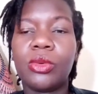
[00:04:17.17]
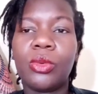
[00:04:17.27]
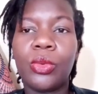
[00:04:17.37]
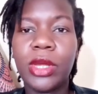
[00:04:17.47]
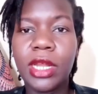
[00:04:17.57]

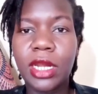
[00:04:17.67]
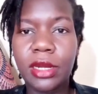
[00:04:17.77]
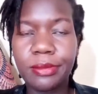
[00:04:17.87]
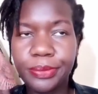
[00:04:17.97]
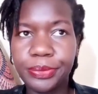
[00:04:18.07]
will
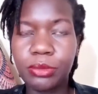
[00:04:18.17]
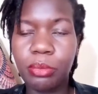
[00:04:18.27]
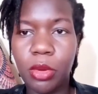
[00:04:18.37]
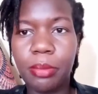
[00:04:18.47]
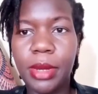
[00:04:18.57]

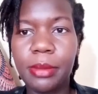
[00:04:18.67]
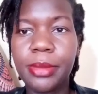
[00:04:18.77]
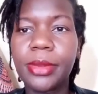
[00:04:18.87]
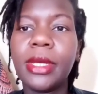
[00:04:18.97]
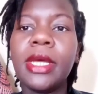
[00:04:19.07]
pop up.
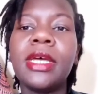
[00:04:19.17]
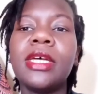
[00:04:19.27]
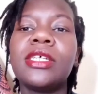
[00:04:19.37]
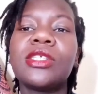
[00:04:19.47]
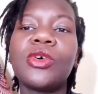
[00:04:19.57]

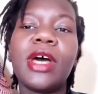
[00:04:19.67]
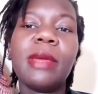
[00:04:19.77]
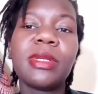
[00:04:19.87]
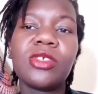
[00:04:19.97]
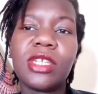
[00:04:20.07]
So I
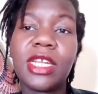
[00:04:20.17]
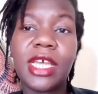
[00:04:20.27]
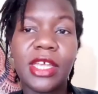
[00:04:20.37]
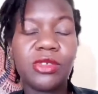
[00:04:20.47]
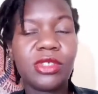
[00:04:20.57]
personally, I
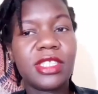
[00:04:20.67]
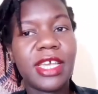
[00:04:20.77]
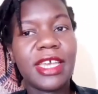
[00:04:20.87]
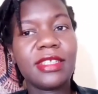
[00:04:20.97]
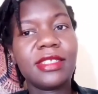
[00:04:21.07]
use the
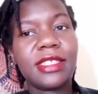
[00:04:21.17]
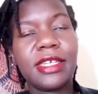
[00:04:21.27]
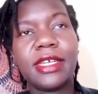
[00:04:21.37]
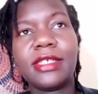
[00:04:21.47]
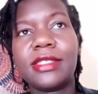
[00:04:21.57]

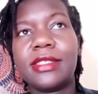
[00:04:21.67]
NCS,